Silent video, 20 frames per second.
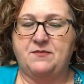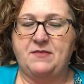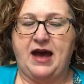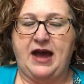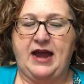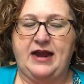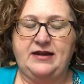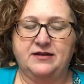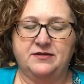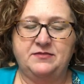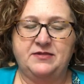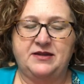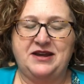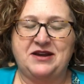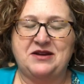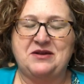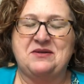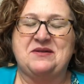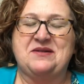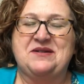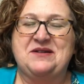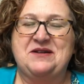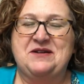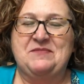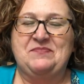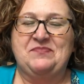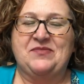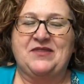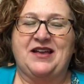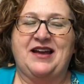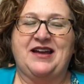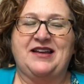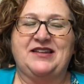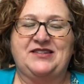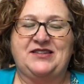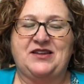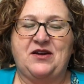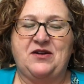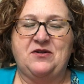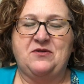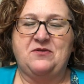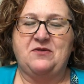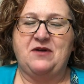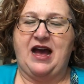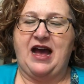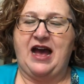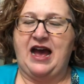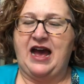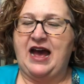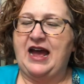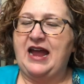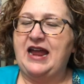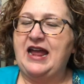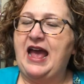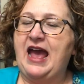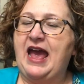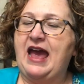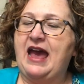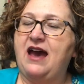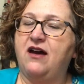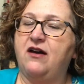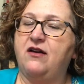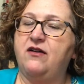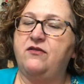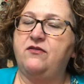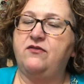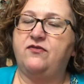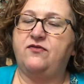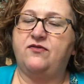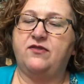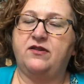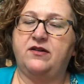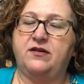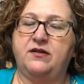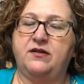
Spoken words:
item here. So I have